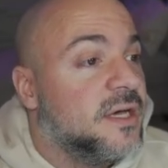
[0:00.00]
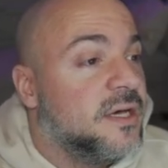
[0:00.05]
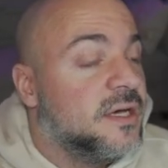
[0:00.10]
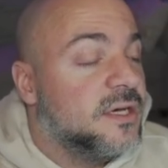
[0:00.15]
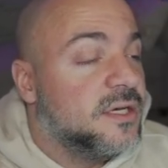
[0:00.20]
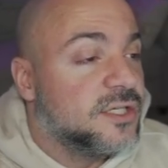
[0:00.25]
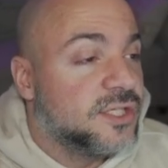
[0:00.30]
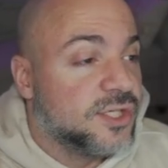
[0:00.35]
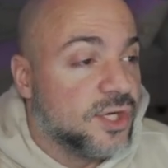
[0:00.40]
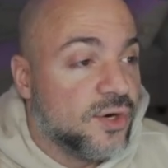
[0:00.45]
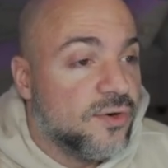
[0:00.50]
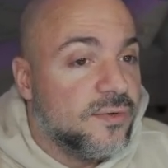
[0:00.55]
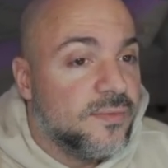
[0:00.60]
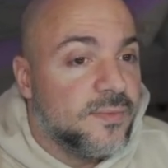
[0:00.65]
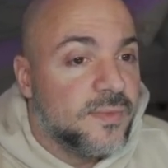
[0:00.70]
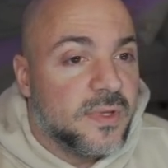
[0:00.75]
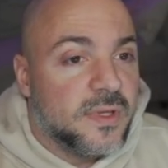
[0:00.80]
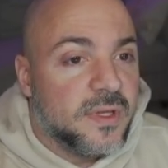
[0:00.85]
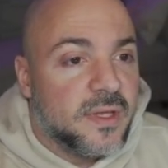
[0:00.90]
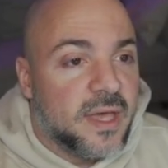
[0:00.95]
So
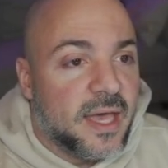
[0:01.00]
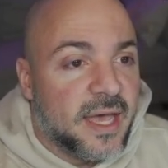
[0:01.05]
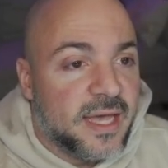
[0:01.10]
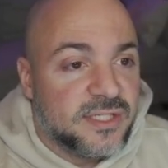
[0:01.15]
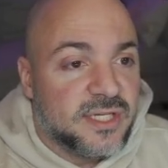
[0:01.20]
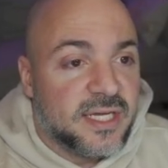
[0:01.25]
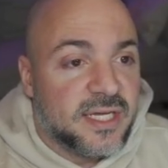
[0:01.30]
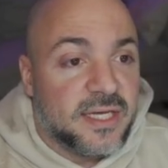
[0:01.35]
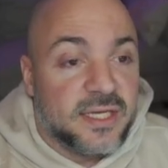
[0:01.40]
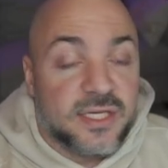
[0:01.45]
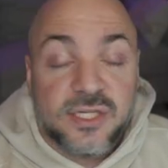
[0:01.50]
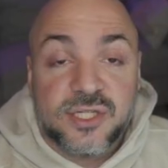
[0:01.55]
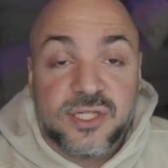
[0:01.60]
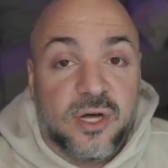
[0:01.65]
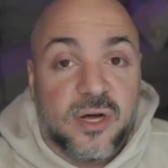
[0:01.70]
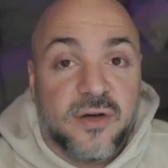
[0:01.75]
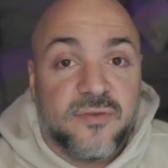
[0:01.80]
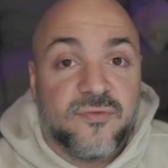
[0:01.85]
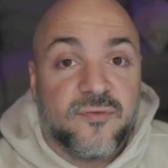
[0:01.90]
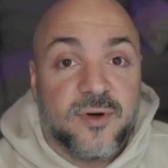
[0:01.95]
as a
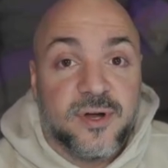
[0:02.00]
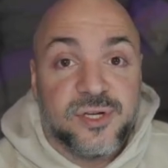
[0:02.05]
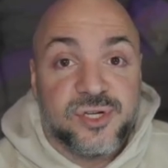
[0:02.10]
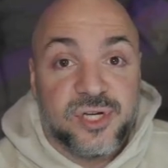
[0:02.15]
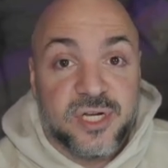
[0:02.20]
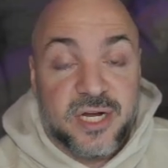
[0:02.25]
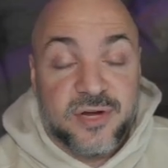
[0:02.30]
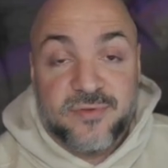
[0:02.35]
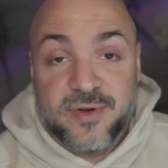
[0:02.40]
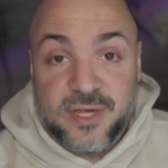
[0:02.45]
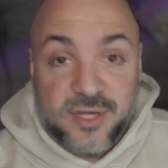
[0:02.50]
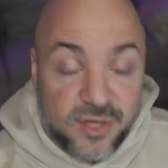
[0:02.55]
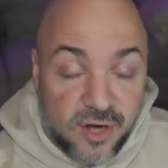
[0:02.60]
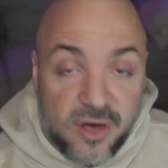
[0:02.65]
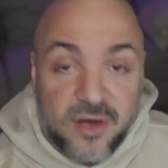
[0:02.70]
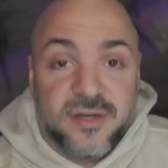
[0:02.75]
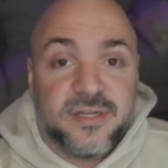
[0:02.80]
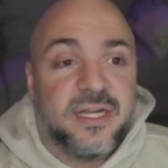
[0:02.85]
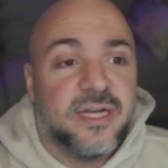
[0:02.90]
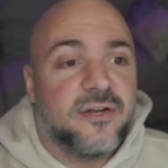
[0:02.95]
software engineering
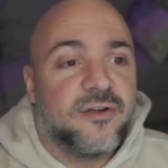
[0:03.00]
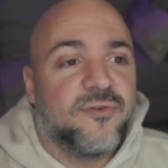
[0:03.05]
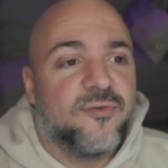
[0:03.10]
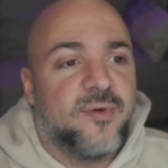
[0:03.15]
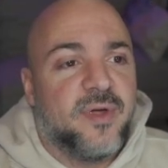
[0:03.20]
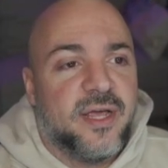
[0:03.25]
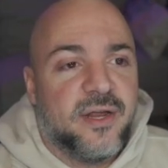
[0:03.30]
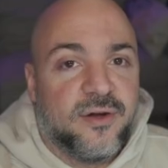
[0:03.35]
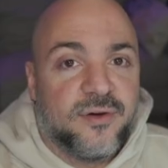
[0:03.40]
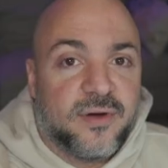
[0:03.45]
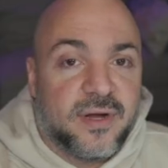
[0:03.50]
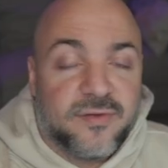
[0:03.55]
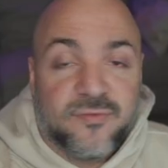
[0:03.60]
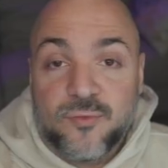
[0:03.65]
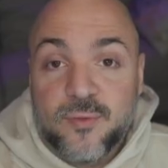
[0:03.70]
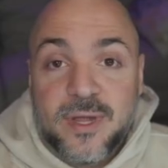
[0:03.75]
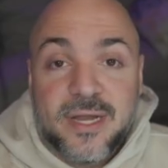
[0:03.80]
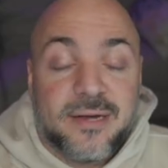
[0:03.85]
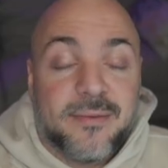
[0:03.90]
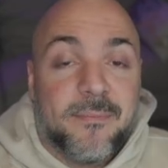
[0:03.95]
content creator, I've
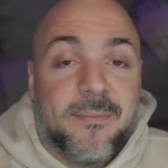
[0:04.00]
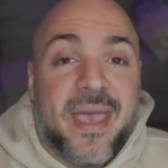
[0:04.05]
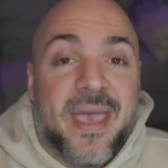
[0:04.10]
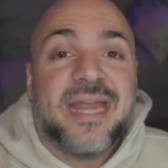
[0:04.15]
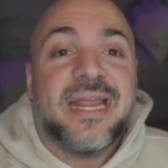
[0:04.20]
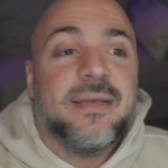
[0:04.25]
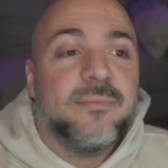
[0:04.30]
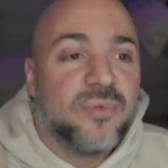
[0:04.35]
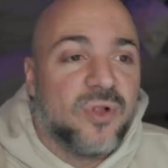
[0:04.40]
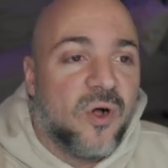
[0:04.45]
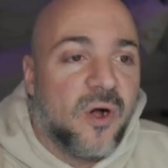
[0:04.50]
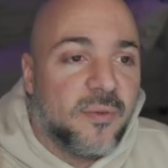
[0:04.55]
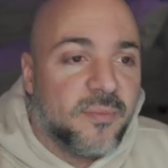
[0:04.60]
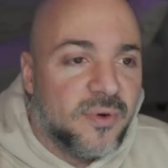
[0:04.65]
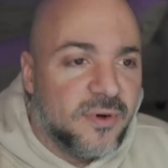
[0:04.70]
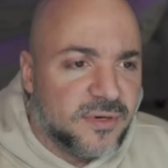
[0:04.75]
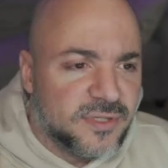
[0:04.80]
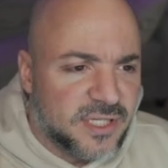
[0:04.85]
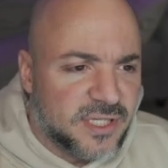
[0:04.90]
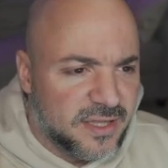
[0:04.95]
written many blog
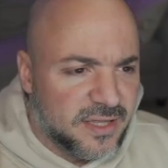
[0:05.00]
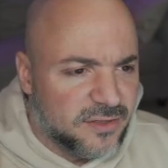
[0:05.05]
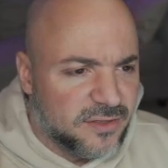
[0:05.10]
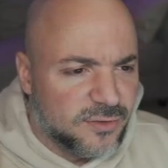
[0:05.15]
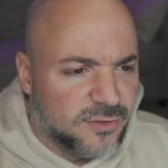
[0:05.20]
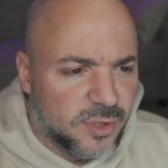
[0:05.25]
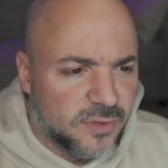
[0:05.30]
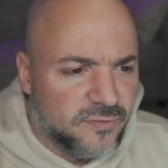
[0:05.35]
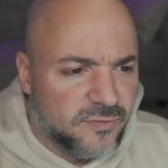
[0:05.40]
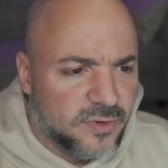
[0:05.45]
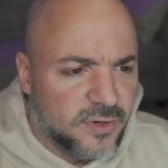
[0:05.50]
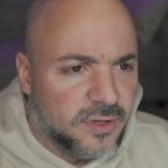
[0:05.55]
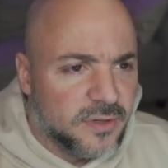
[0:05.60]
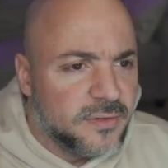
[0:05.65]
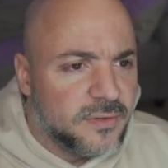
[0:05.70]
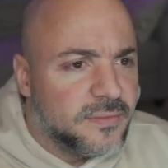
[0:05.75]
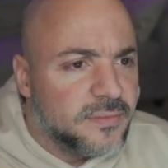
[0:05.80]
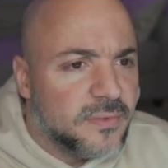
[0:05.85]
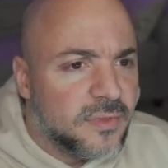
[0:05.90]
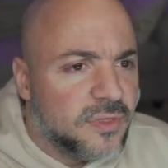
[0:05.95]
posts. I think there's over
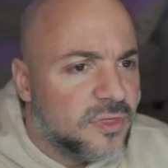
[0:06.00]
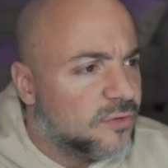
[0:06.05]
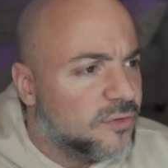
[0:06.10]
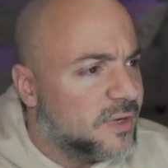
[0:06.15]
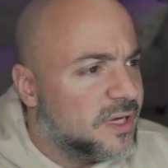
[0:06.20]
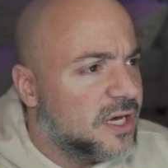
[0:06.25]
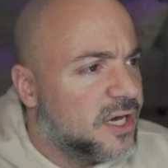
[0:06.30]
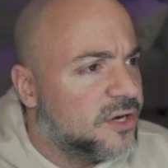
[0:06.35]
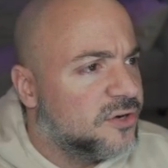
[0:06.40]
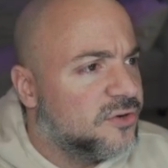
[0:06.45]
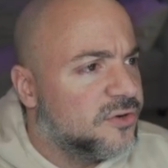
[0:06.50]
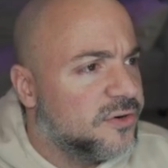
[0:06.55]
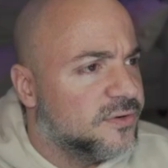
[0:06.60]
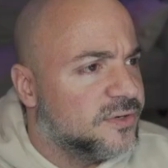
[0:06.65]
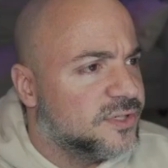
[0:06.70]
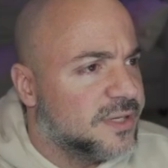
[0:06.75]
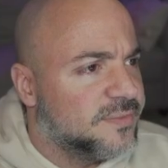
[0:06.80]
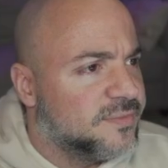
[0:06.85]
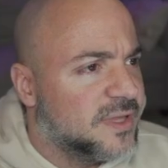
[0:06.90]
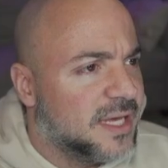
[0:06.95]
300 or
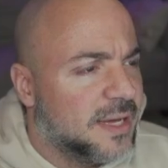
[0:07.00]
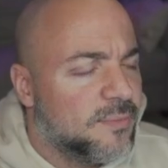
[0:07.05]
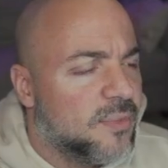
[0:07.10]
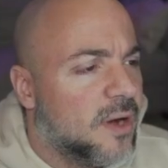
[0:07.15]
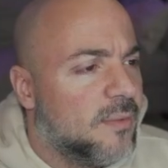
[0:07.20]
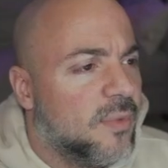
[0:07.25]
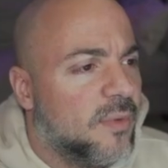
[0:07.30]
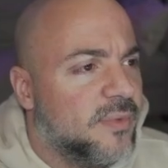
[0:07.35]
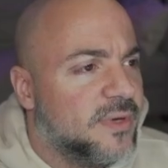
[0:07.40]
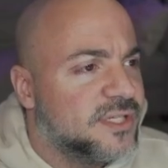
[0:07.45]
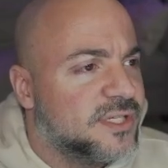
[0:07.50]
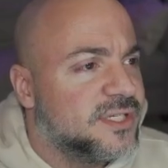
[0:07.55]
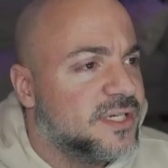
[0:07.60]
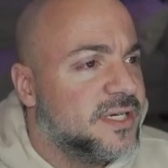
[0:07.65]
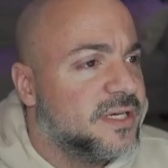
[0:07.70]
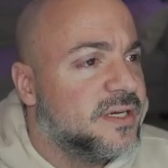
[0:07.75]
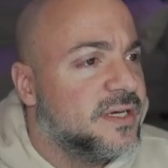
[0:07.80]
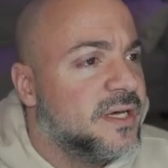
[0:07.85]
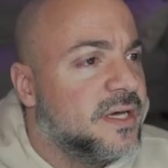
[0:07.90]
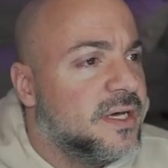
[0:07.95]
something. It probably said,
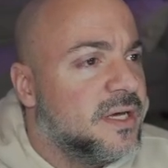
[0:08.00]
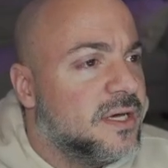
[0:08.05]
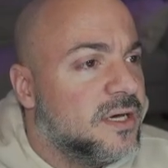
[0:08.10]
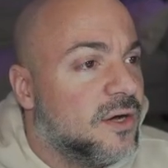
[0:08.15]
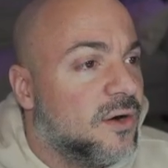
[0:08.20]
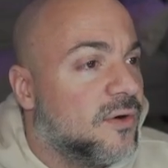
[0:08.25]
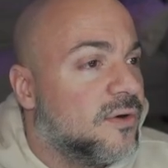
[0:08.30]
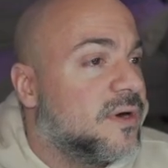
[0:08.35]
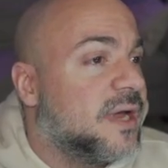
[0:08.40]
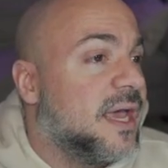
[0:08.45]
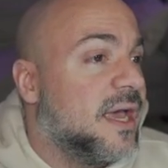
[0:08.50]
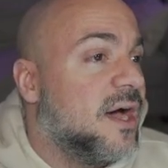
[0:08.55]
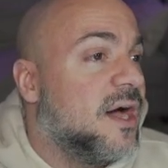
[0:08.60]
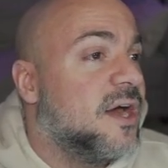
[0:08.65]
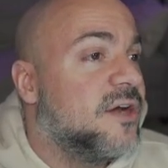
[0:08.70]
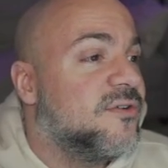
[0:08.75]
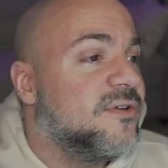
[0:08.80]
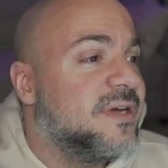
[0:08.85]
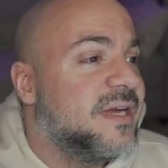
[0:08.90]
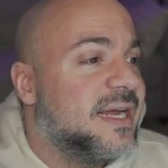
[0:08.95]
okay,
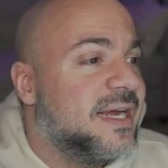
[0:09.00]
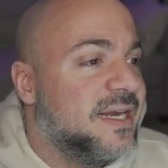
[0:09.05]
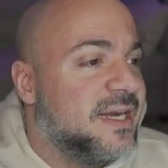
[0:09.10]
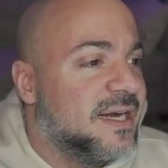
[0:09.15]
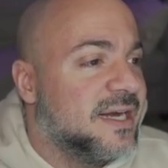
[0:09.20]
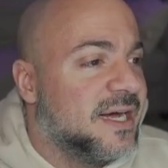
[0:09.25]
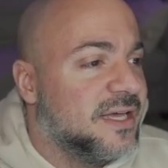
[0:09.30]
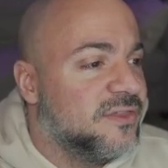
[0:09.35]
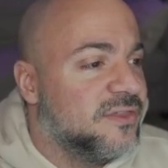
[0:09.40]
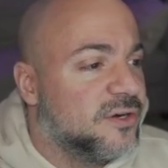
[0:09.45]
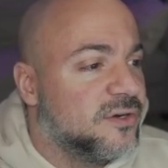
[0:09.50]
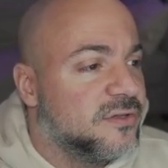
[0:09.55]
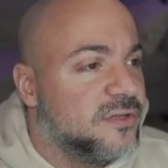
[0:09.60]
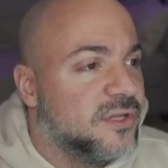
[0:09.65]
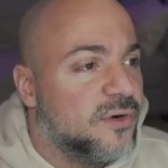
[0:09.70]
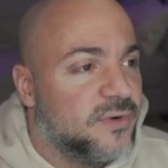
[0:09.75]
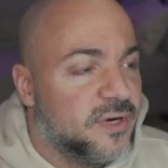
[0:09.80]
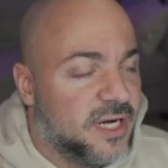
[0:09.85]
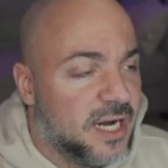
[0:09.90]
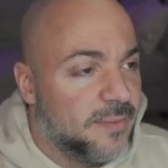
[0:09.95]
189 that are
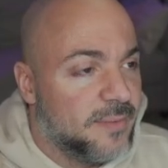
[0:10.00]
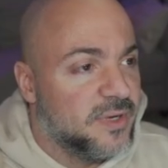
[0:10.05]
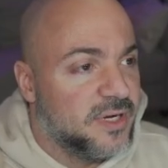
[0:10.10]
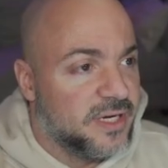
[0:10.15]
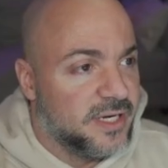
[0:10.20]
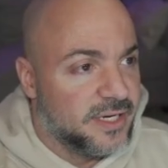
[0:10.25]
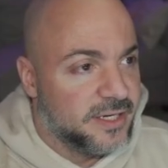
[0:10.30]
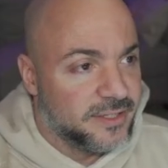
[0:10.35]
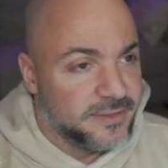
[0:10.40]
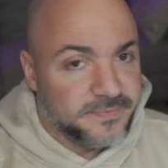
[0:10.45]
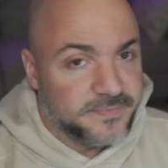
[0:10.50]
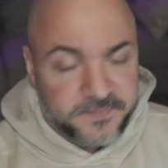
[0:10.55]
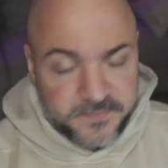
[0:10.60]
loaded up into here.